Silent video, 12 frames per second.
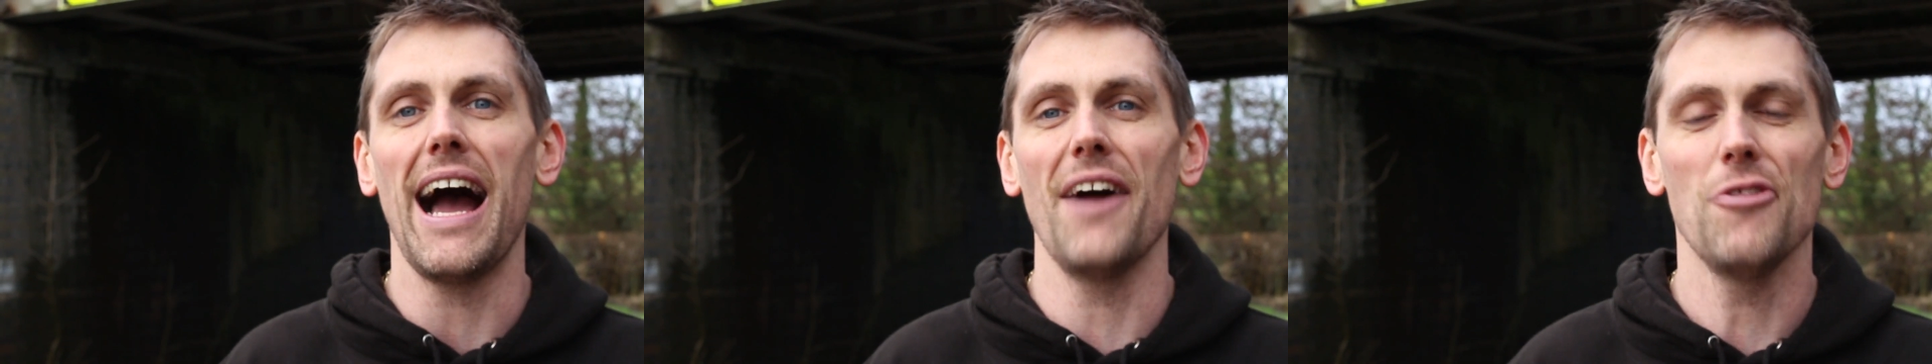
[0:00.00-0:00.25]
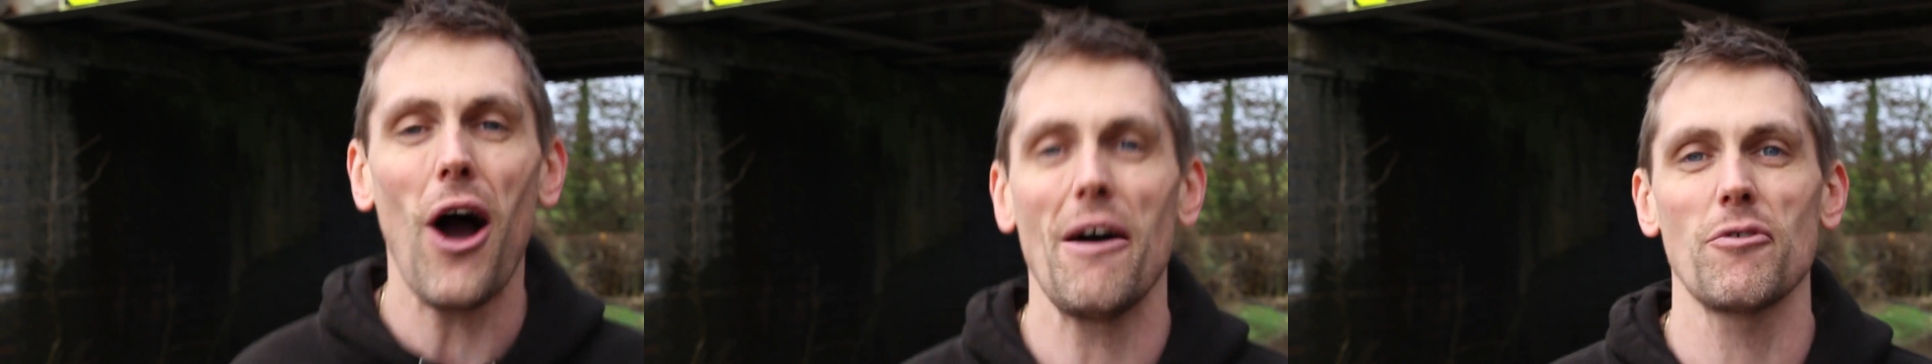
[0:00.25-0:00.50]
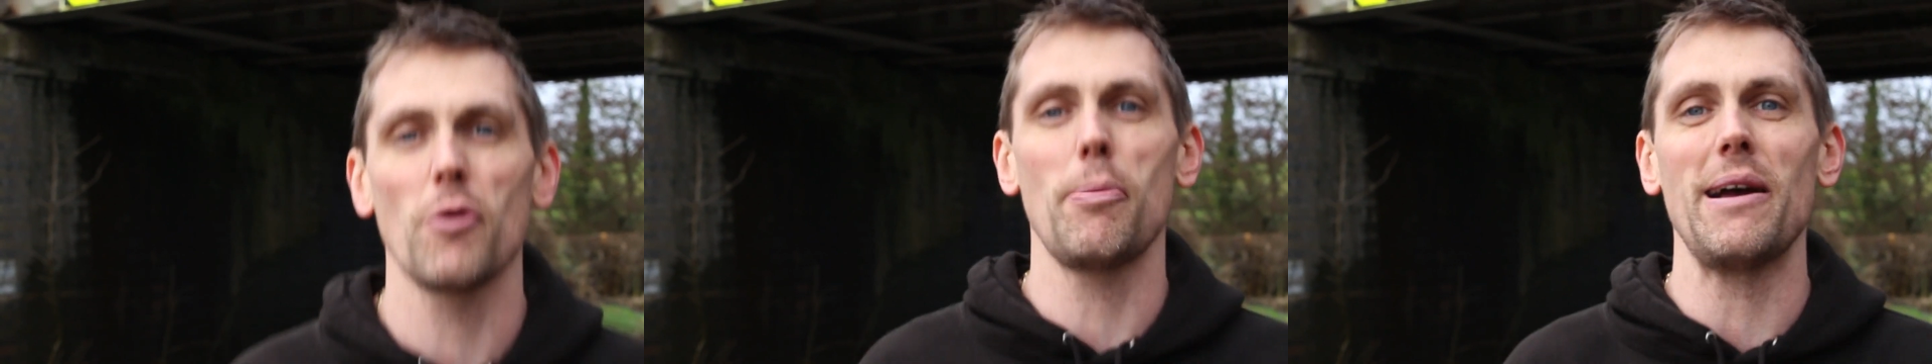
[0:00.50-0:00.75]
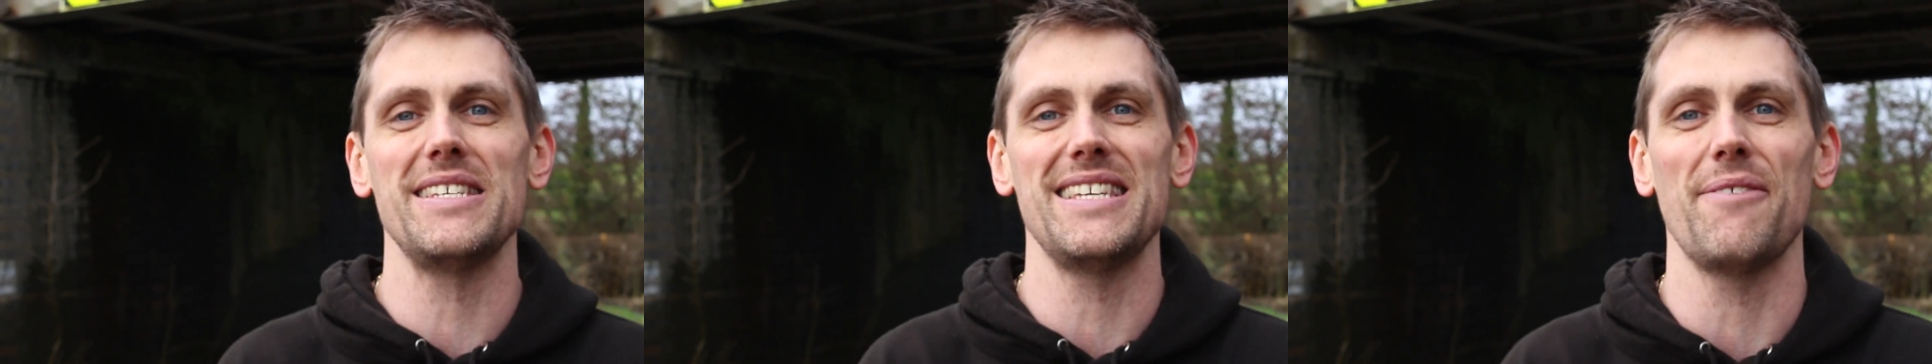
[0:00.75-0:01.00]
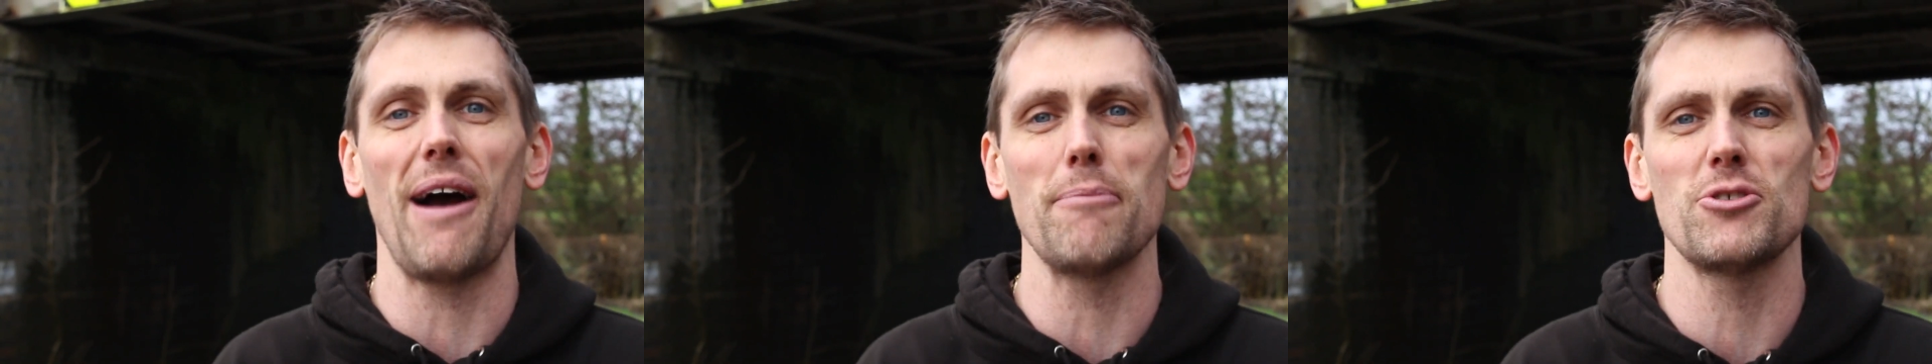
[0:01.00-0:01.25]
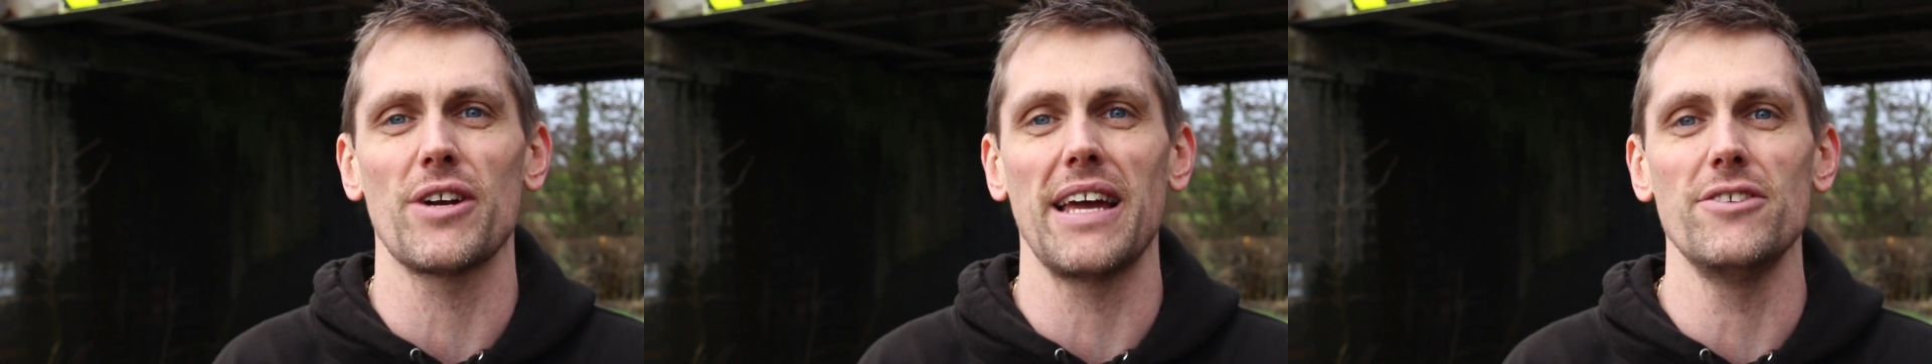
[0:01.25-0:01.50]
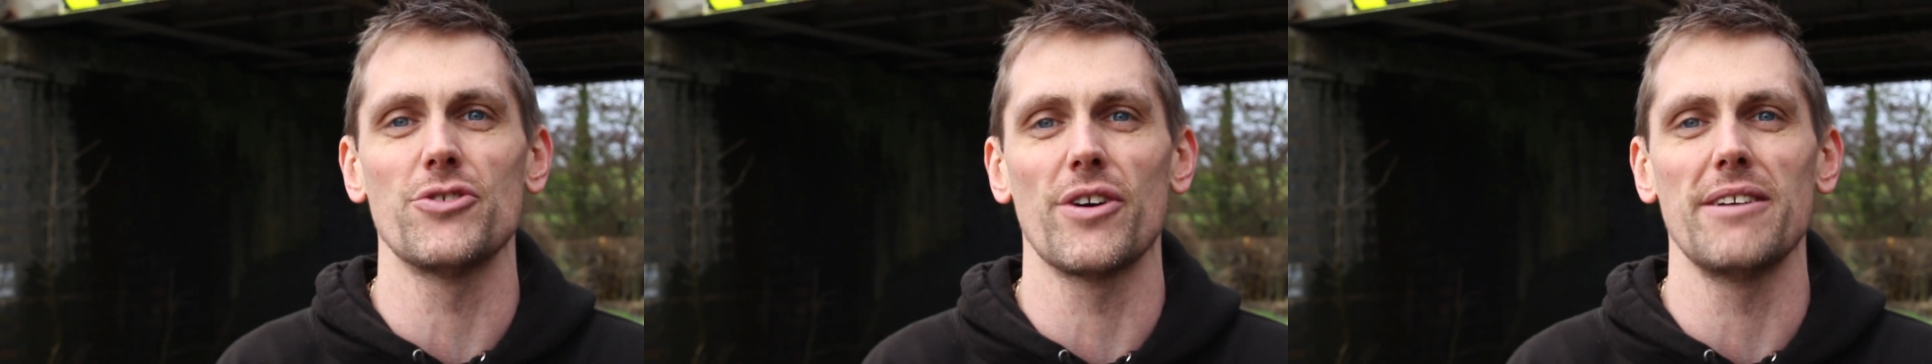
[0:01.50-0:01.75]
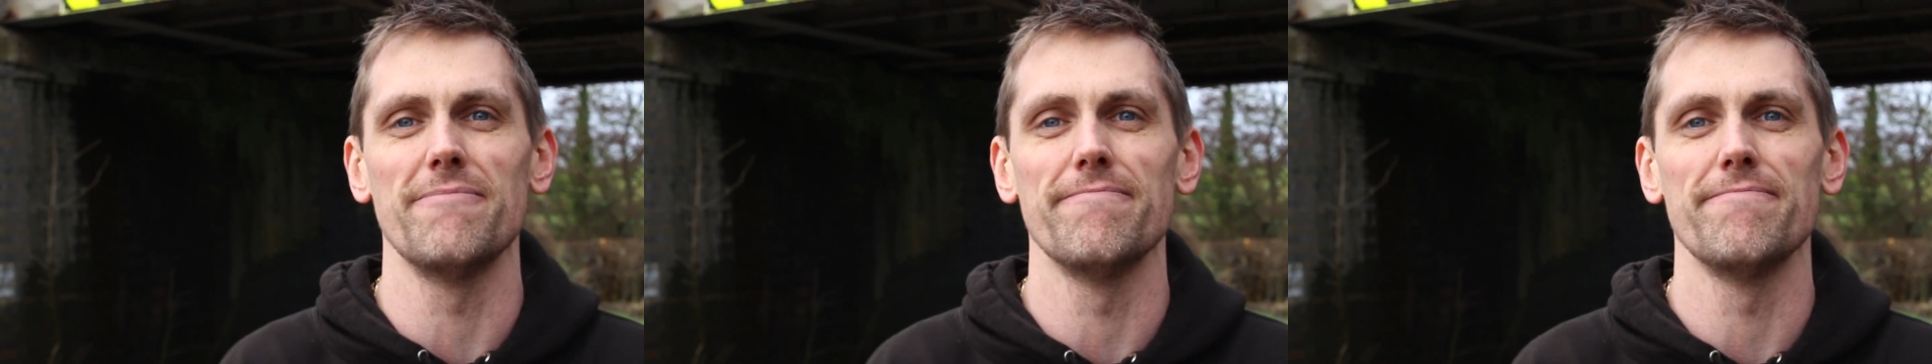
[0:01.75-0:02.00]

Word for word: and not have a repetitive hamstring injury.